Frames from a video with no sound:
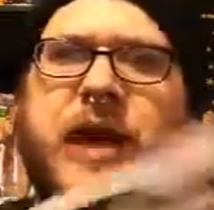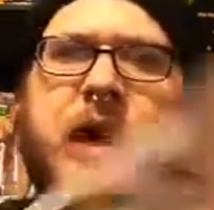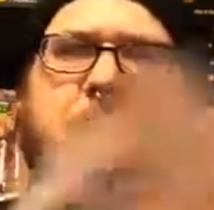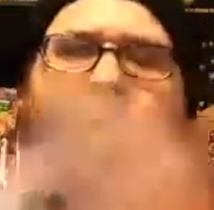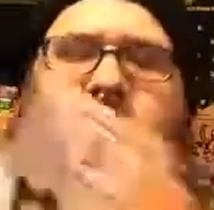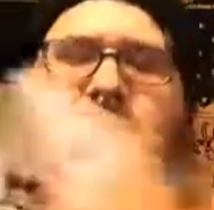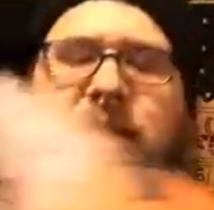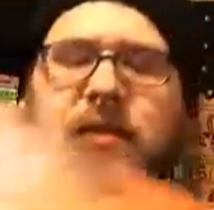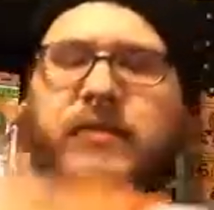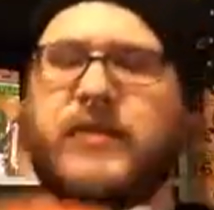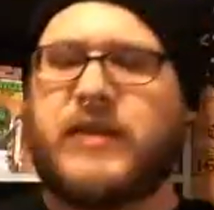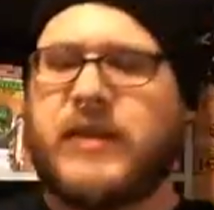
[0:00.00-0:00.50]
That
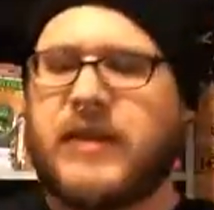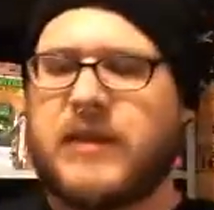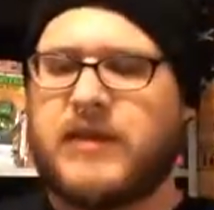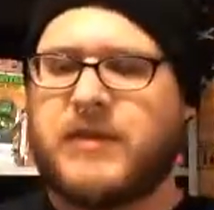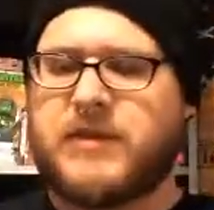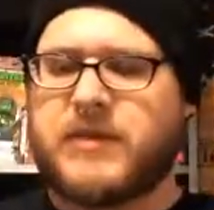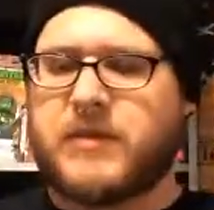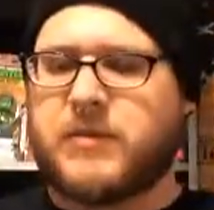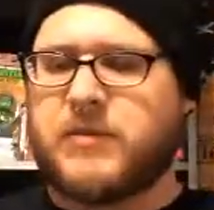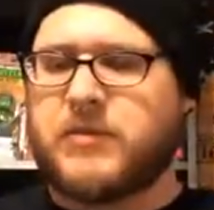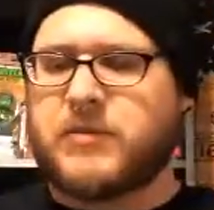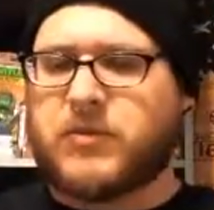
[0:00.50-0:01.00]
way, if
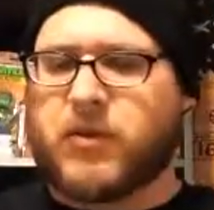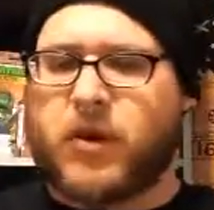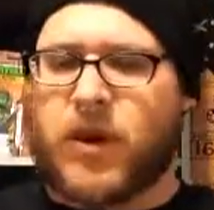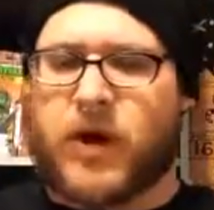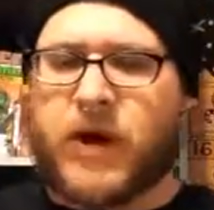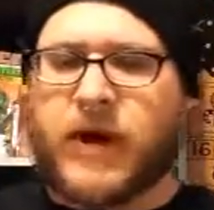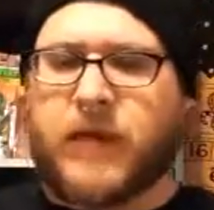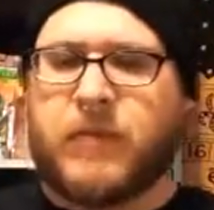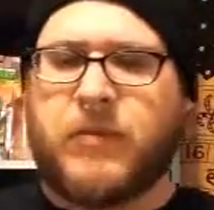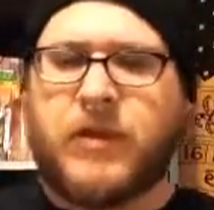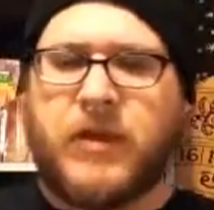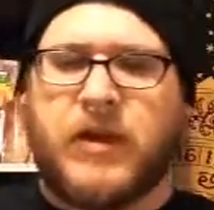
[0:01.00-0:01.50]
kids
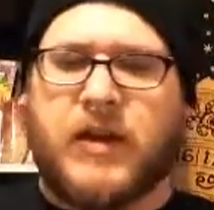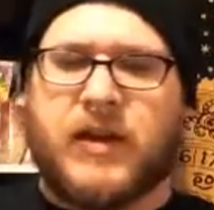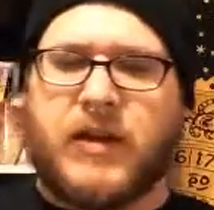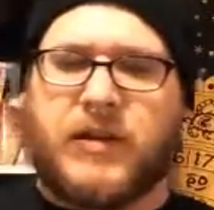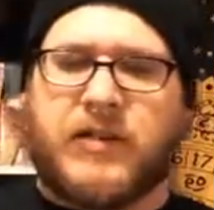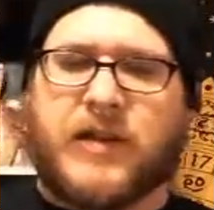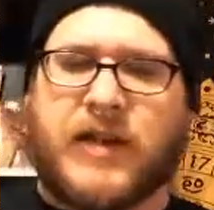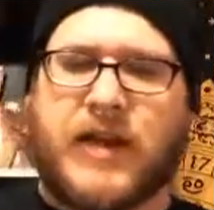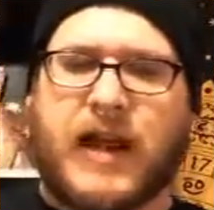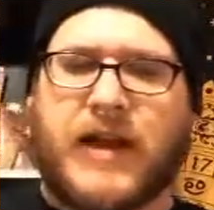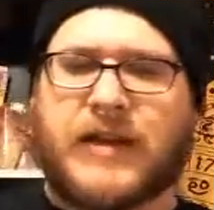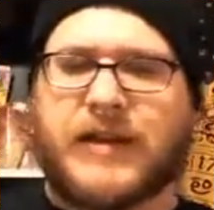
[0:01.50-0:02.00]
subscribe,
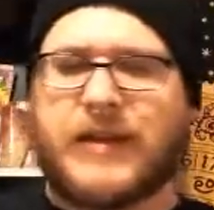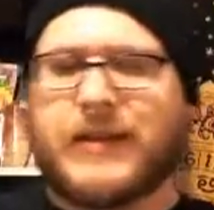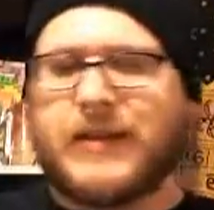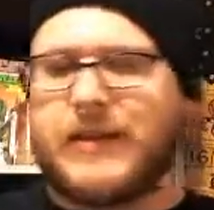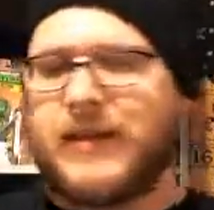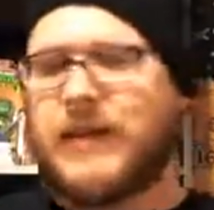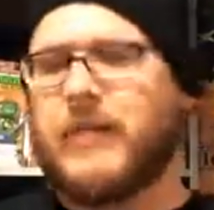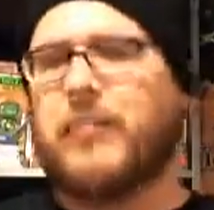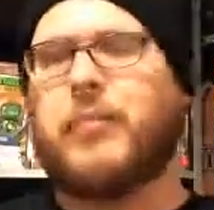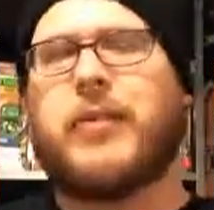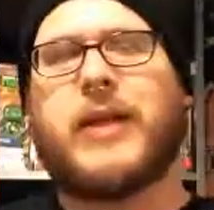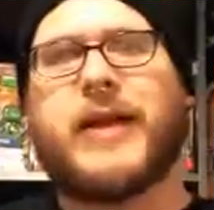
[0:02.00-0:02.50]
they got like a
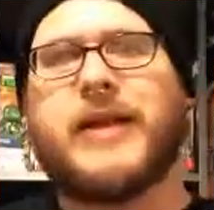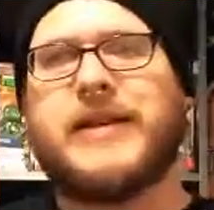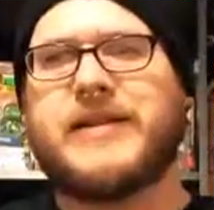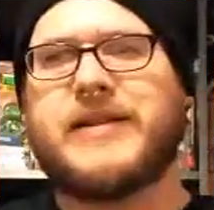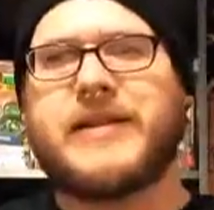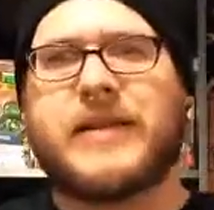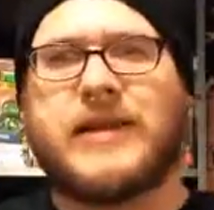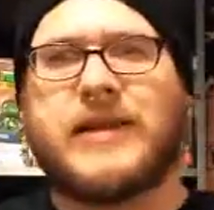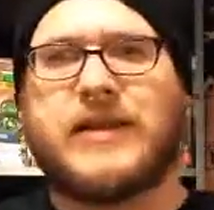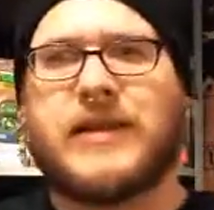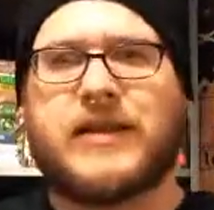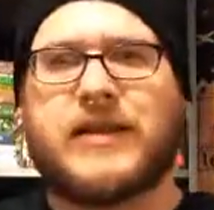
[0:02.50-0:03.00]
little
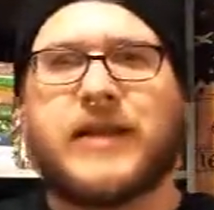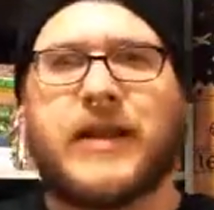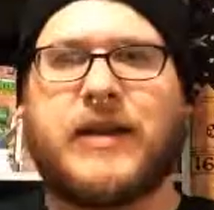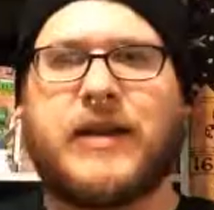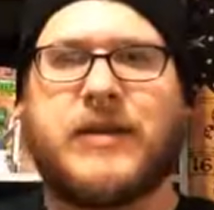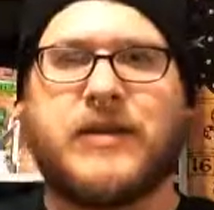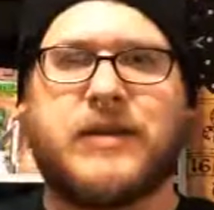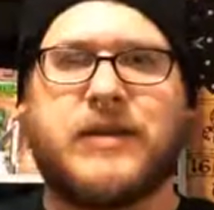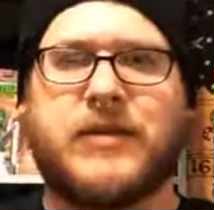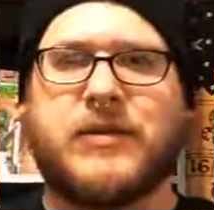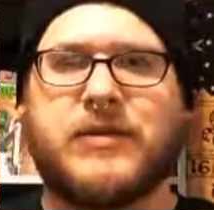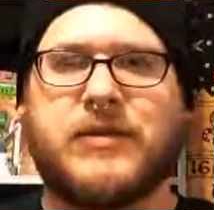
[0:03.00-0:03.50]
playset that they
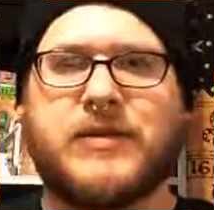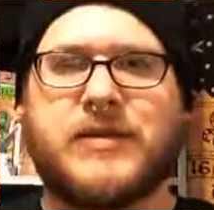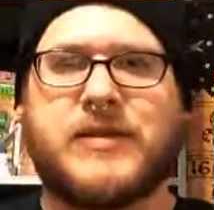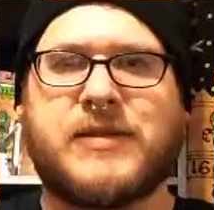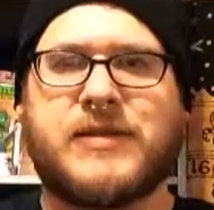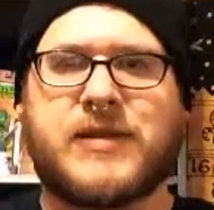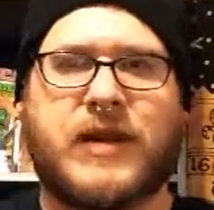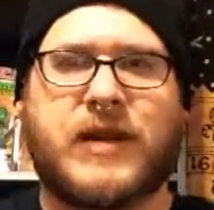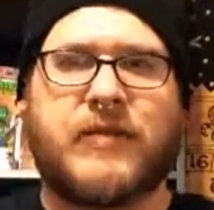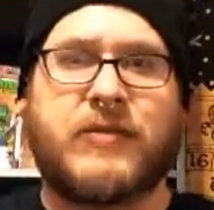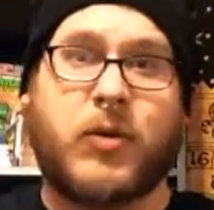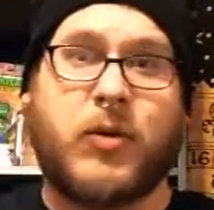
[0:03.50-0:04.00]
can use
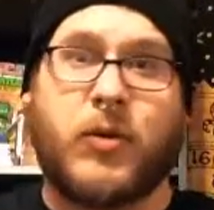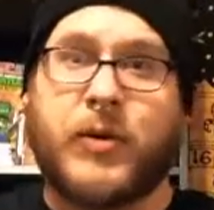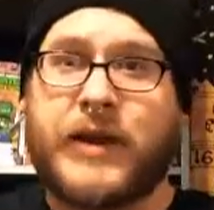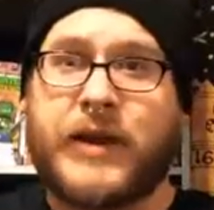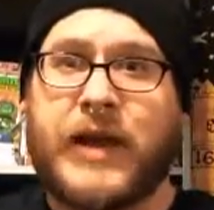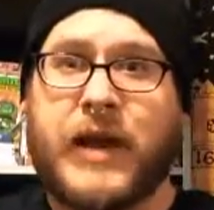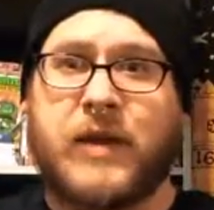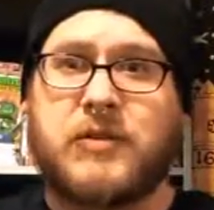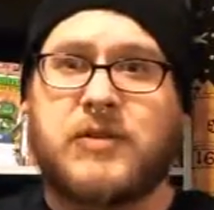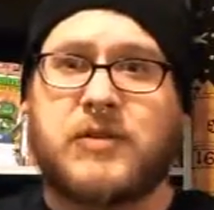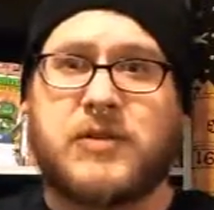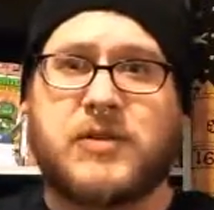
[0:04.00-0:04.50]
instead of
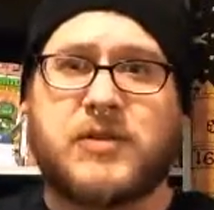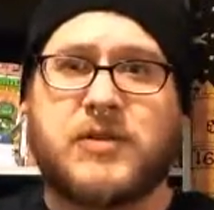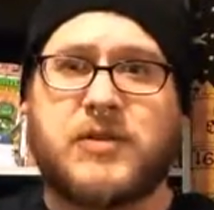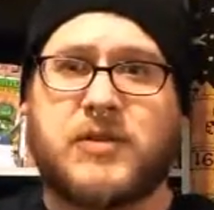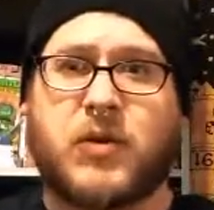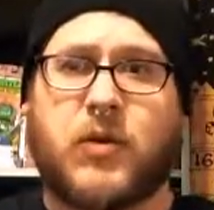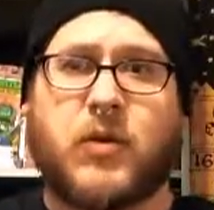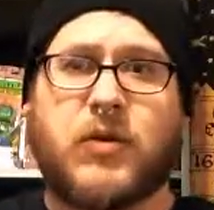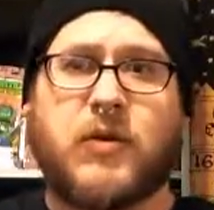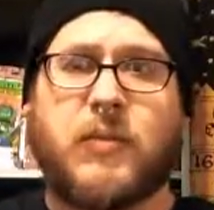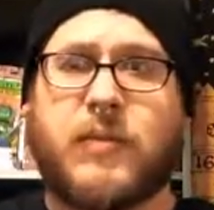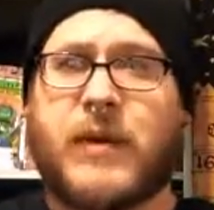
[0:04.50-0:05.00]
going out to the
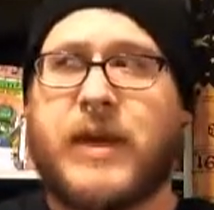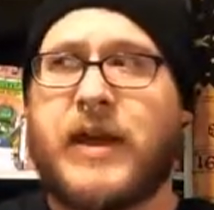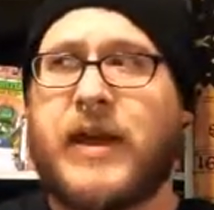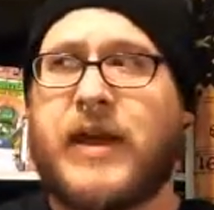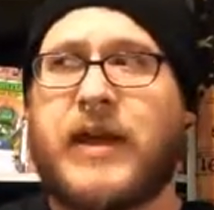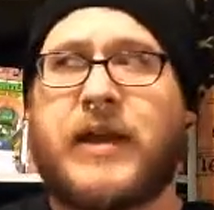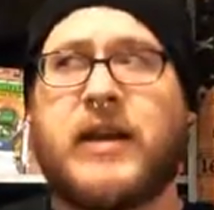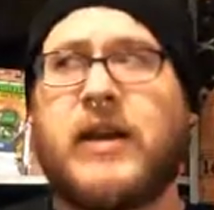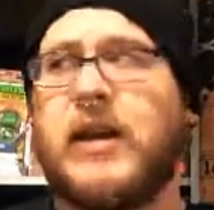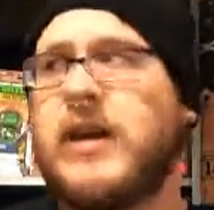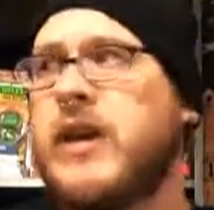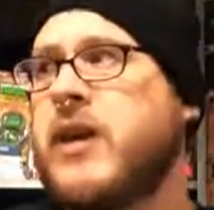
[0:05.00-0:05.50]
store and
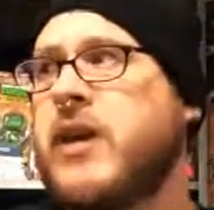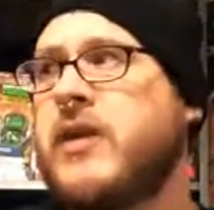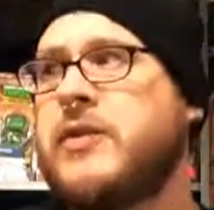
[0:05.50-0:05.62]
paying